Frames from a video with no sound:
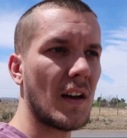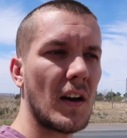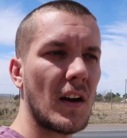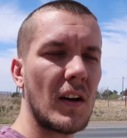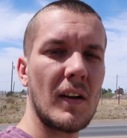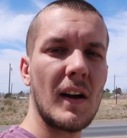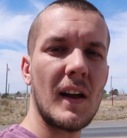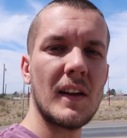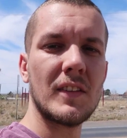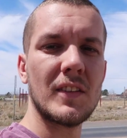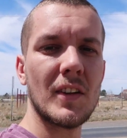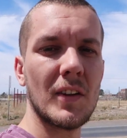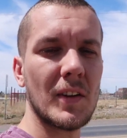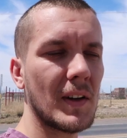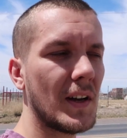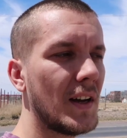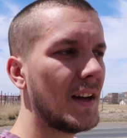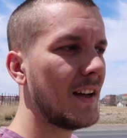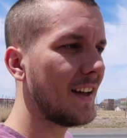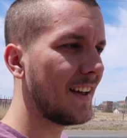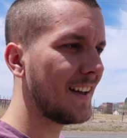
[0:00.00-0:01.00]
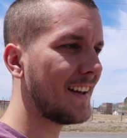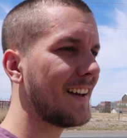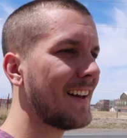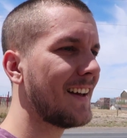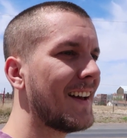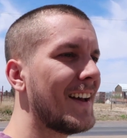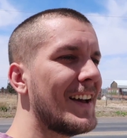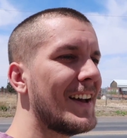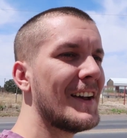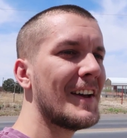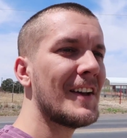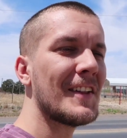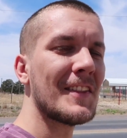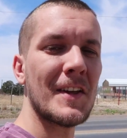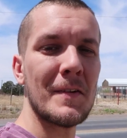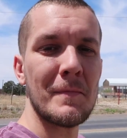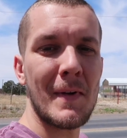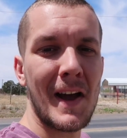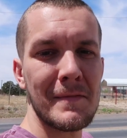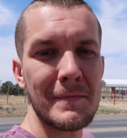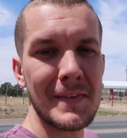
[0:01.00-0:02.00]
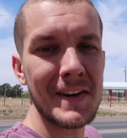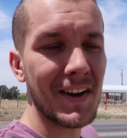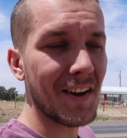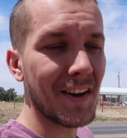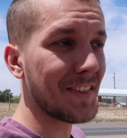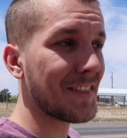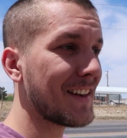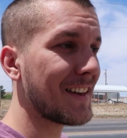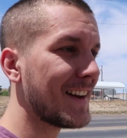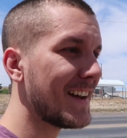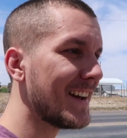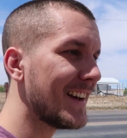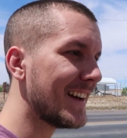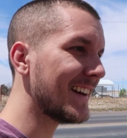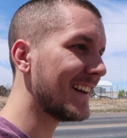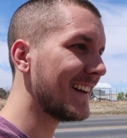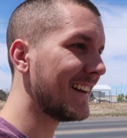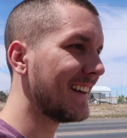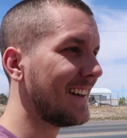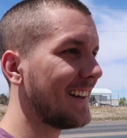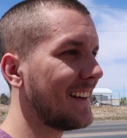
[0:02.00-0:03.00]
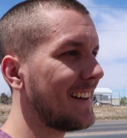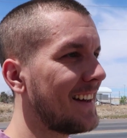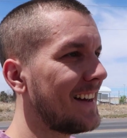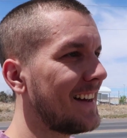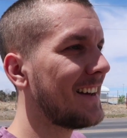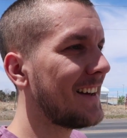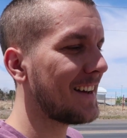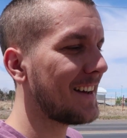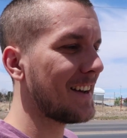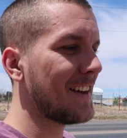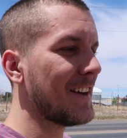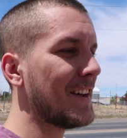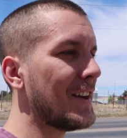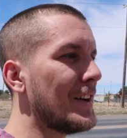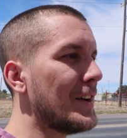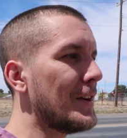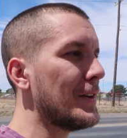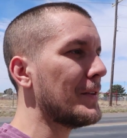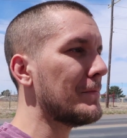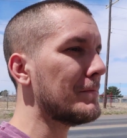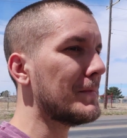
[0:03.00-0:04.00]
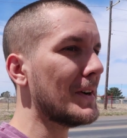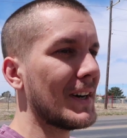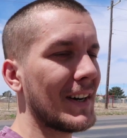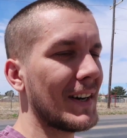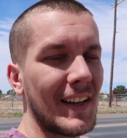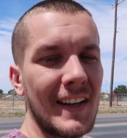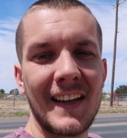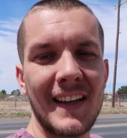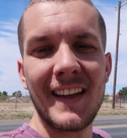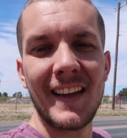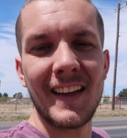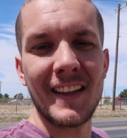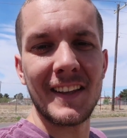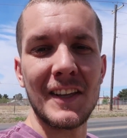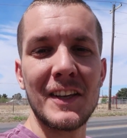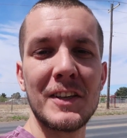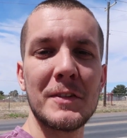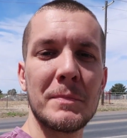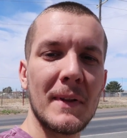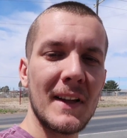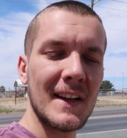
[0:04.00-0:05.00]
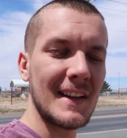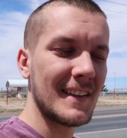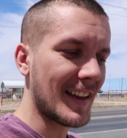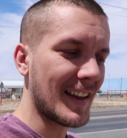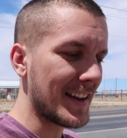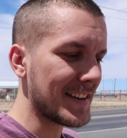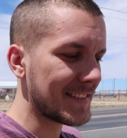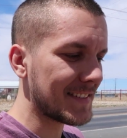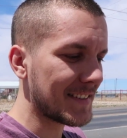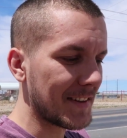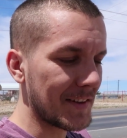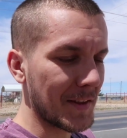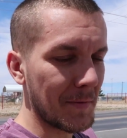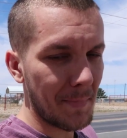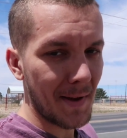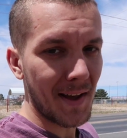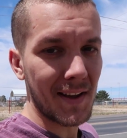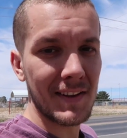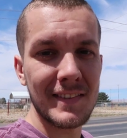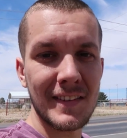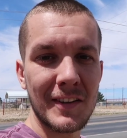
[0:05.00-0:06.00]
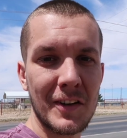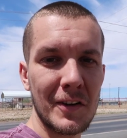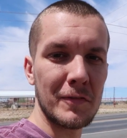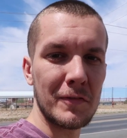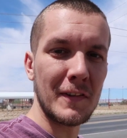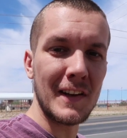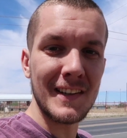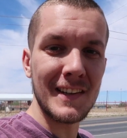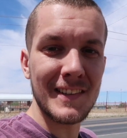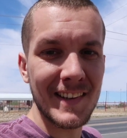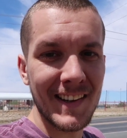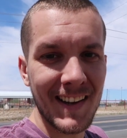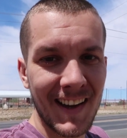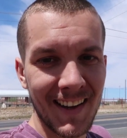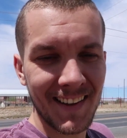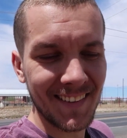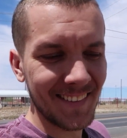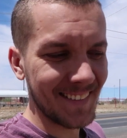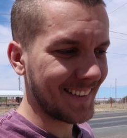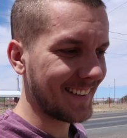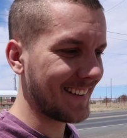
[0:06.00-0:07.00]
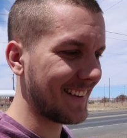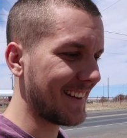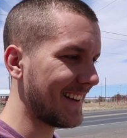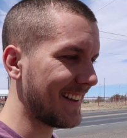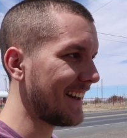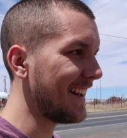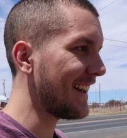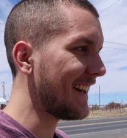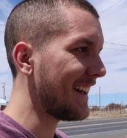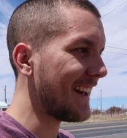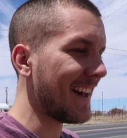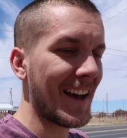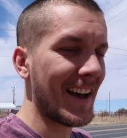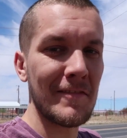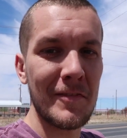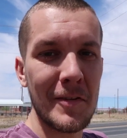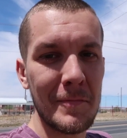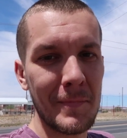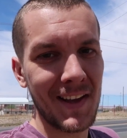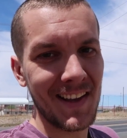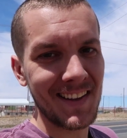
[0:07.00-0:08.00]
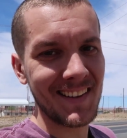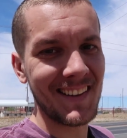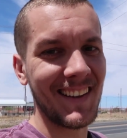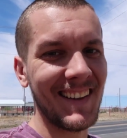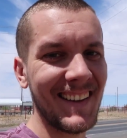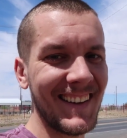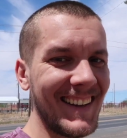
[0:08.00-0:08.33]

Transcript: Alright, so there might be nothing here, but this place has the best graffiti art ever made.